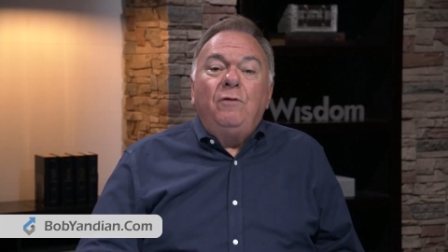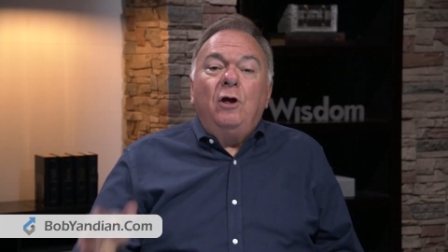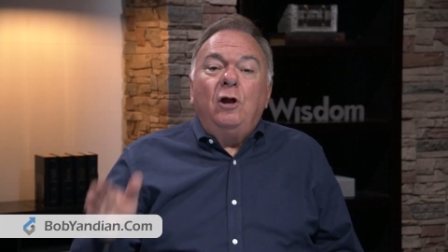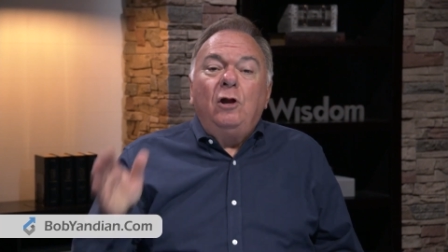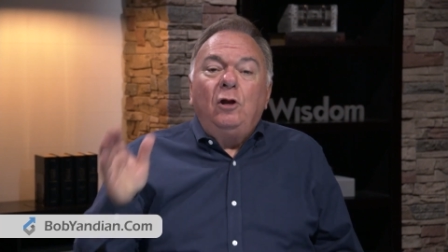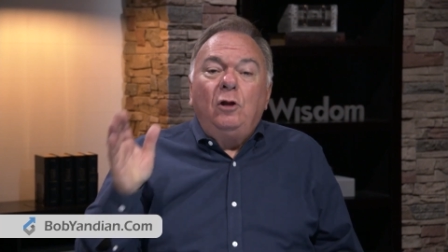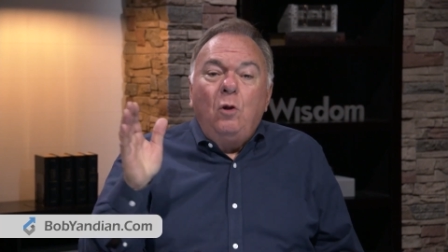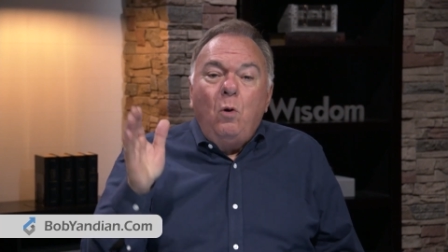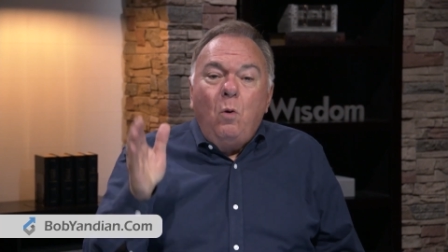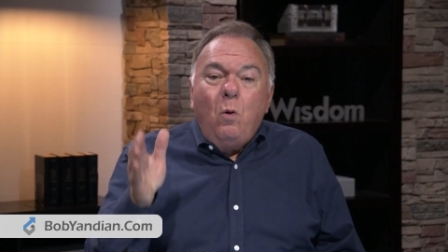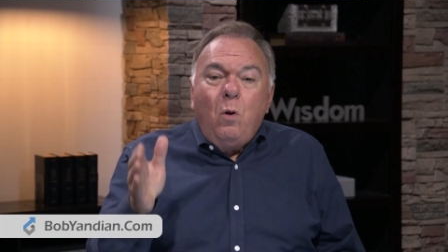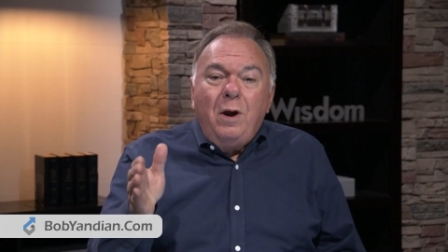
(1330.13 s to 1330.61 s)
The
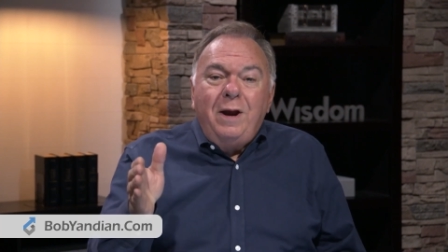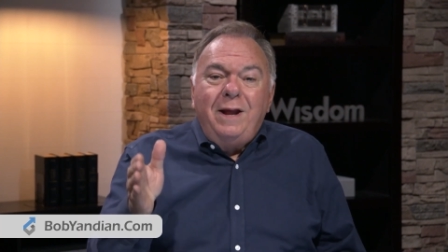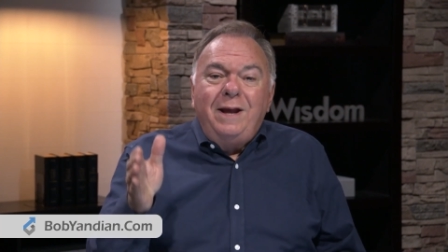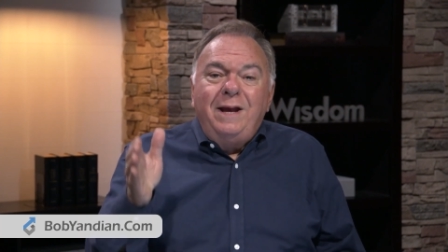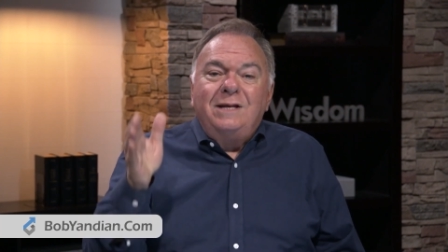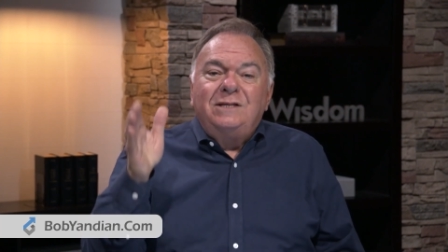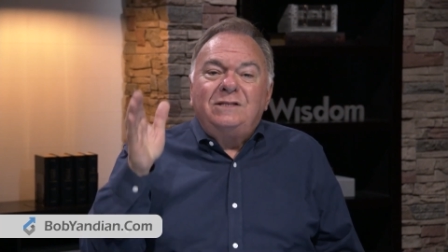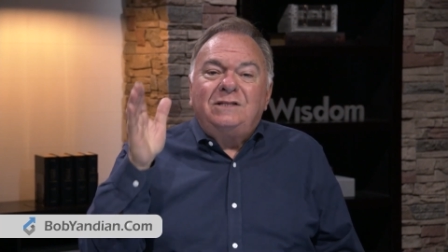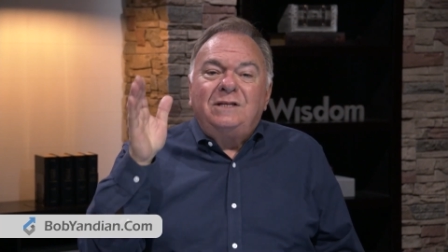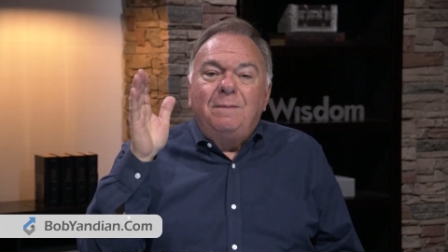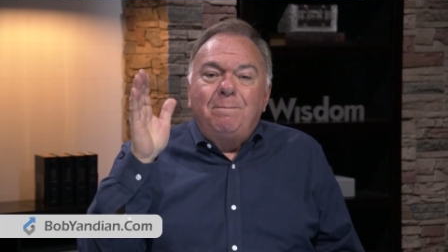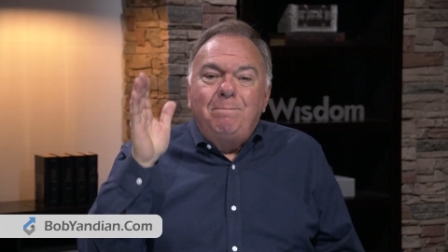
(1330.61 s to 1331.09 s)
Lord
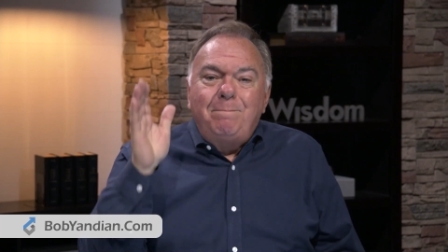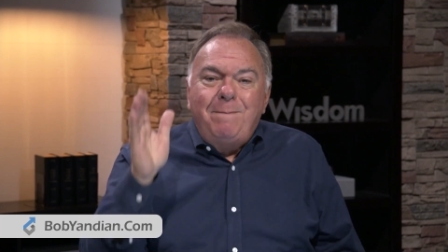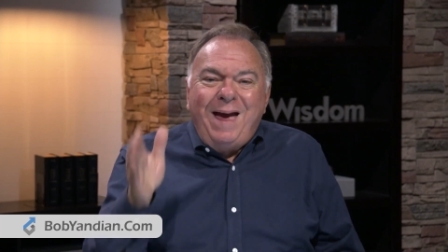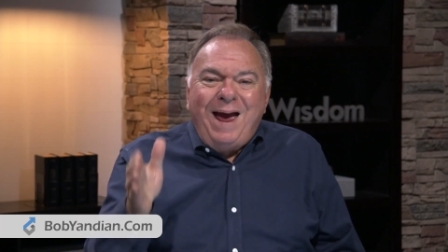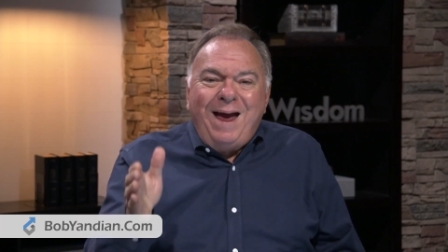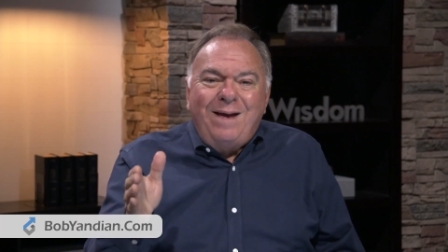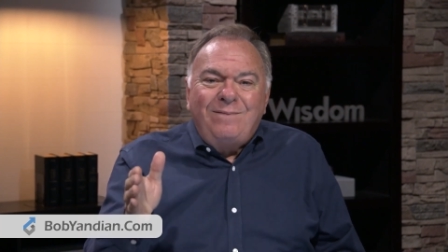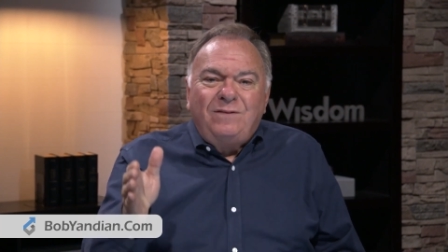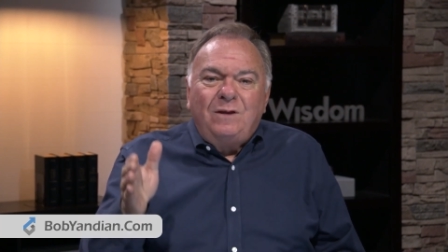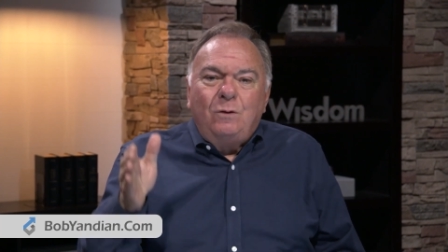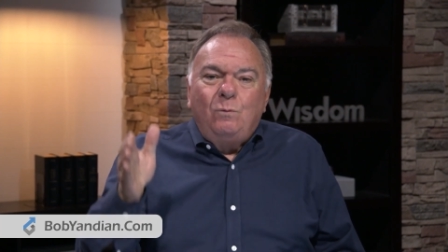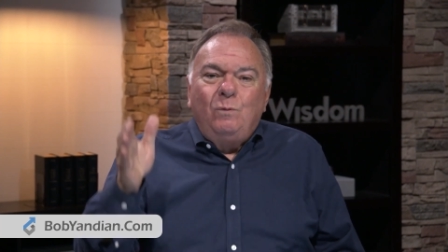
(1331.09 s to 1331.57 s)
is the
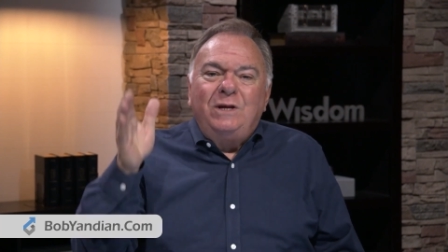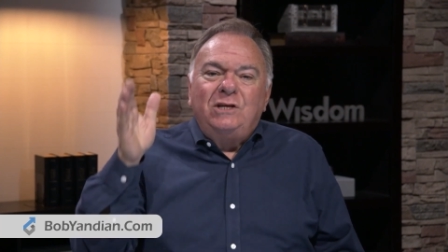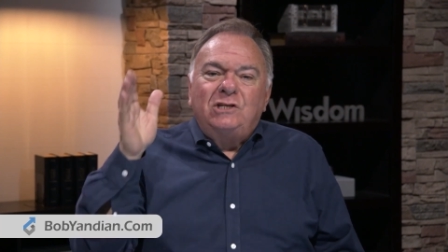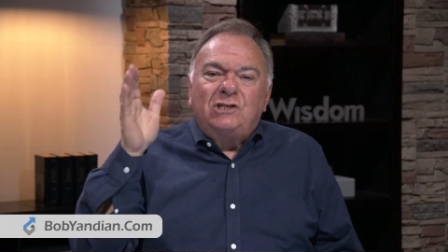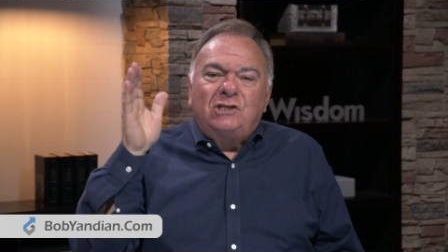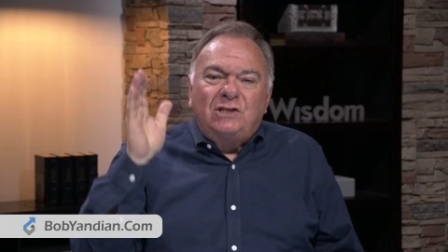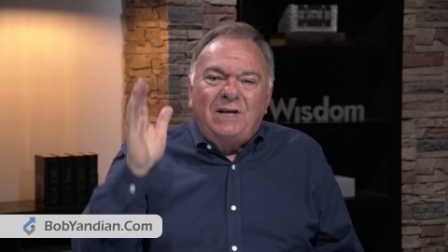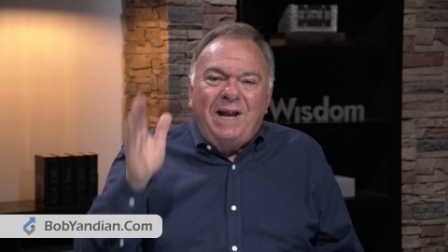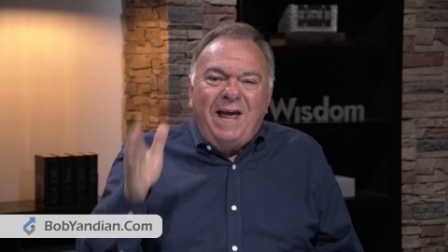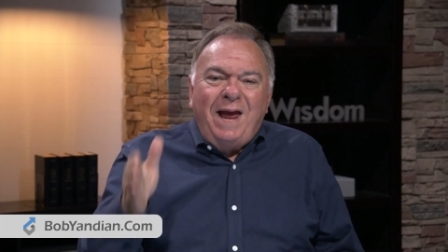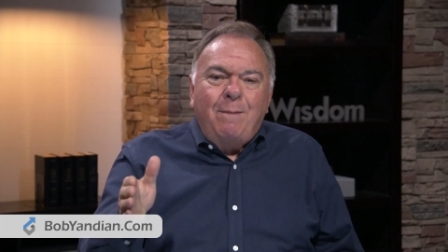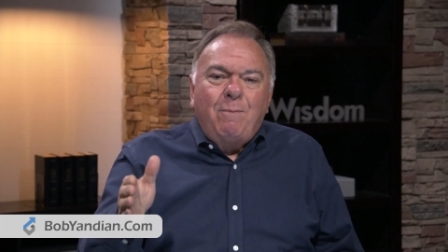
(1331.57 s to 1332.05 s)
mat that we
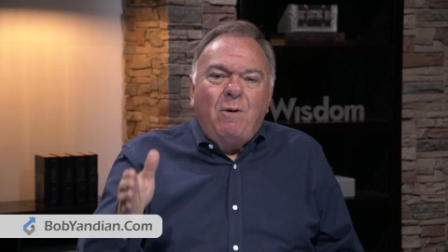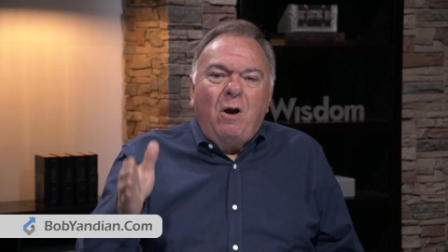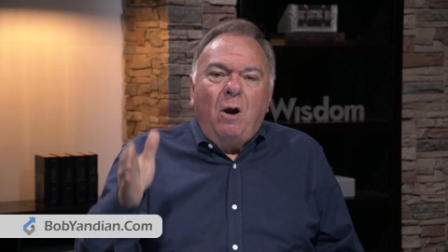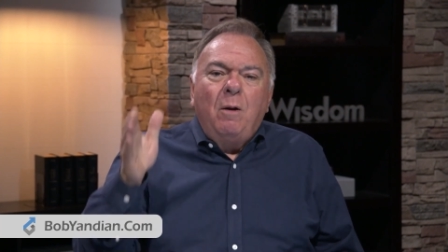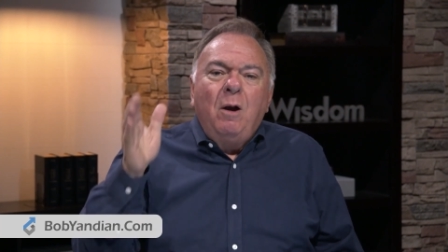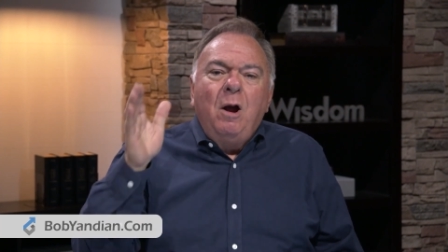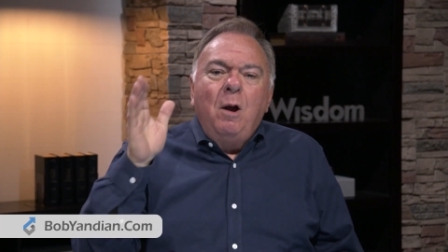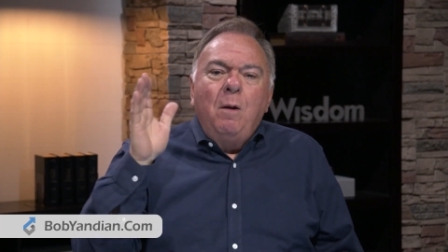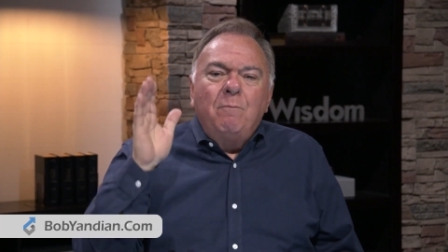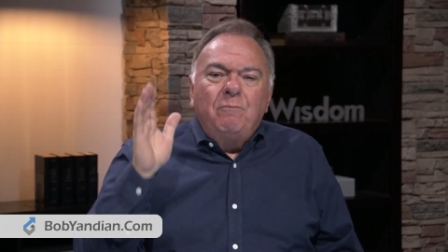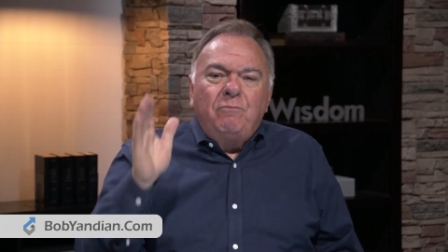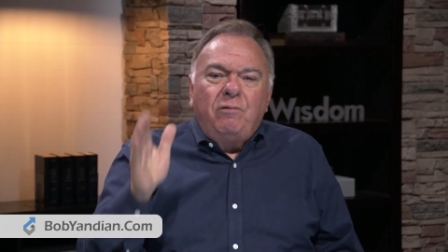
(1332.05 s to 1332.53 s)
slam our
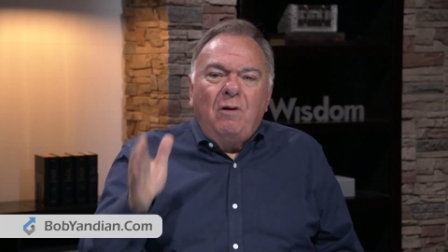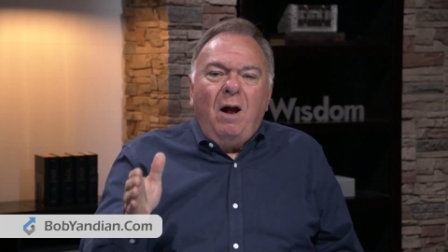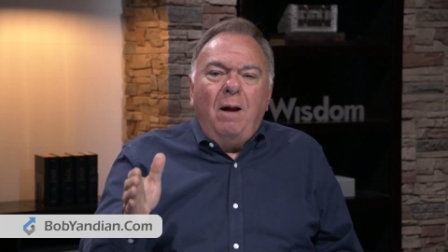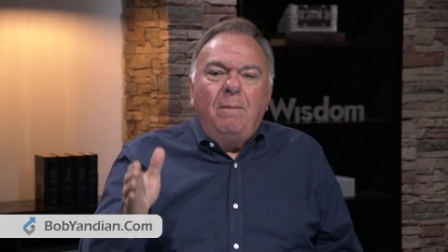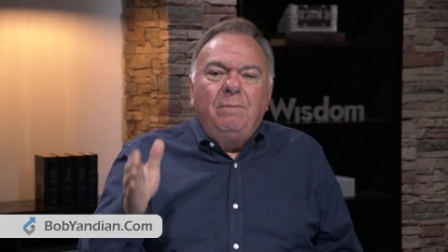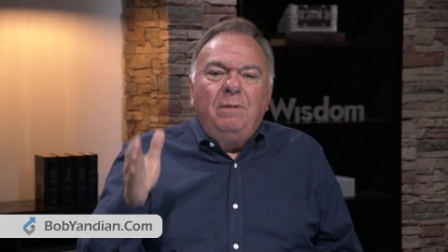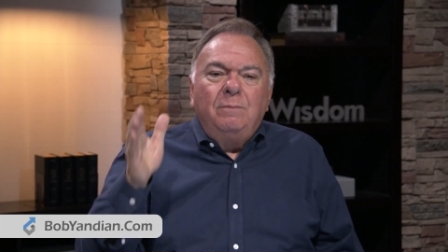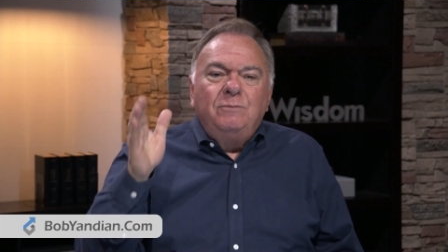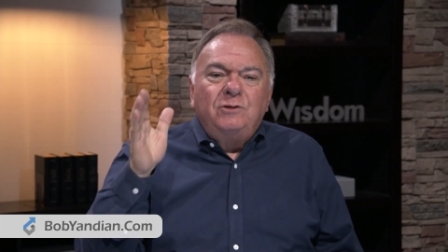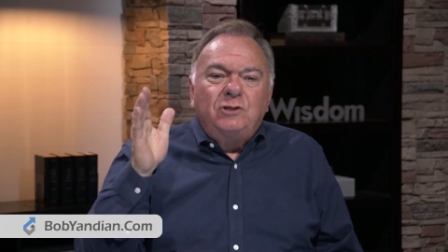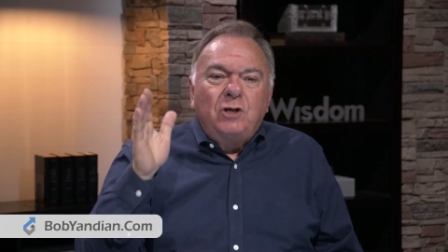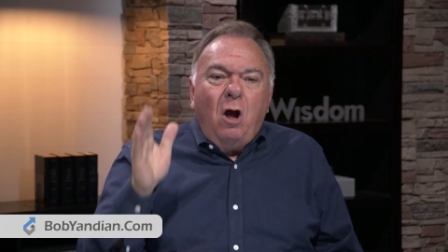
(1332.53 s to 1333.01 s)

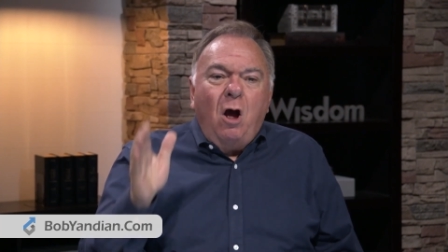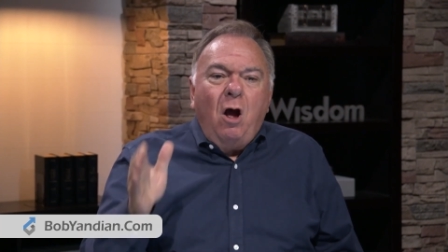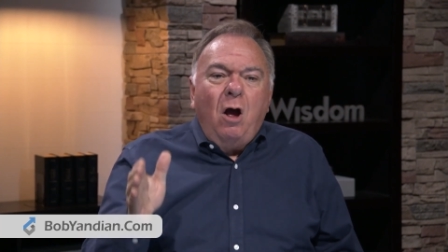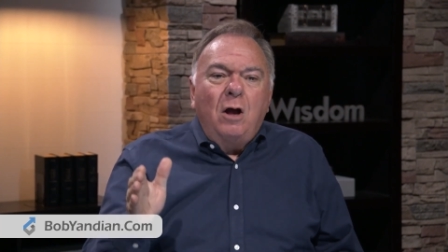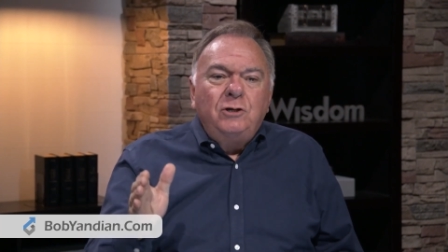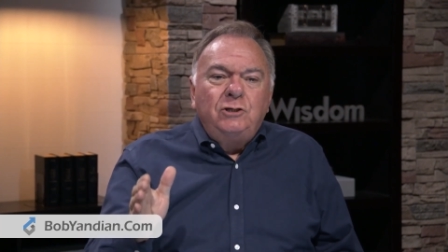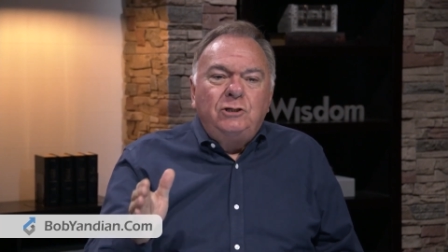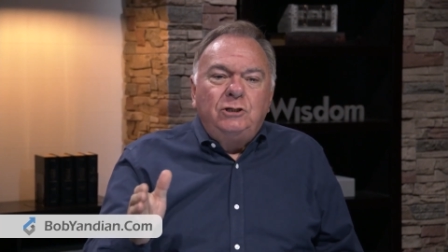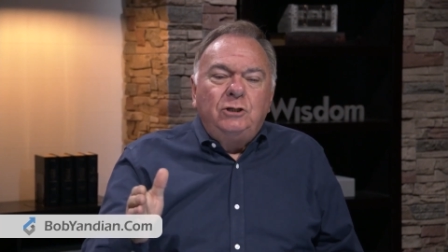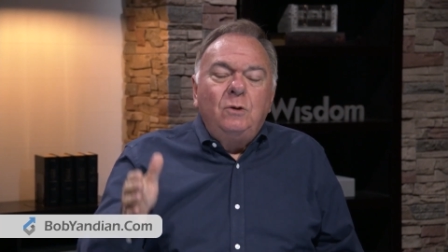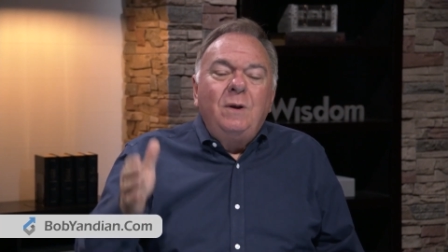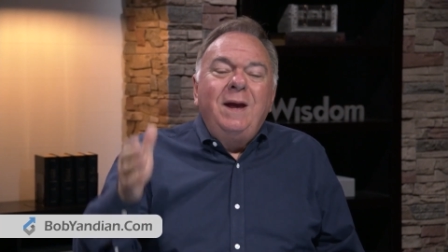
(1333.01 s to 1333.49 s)
problems
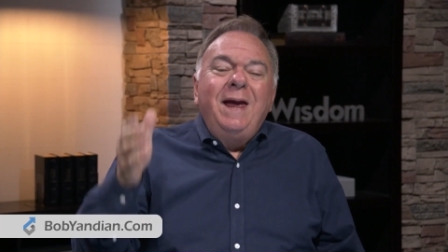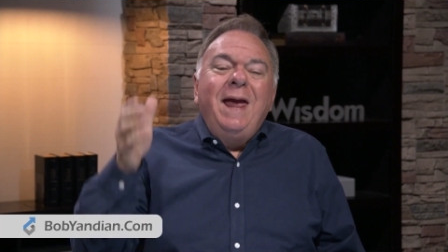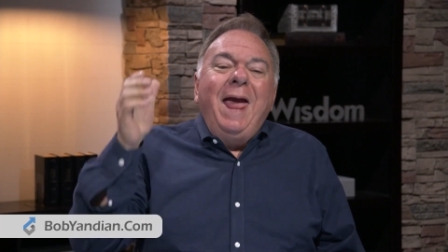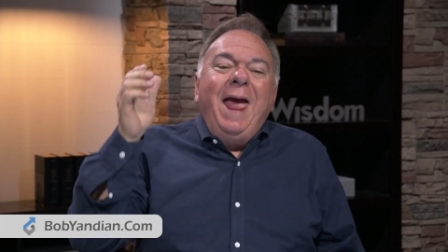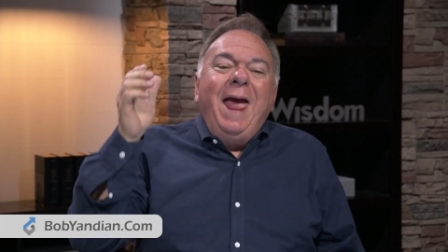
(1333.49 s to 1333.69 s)
onto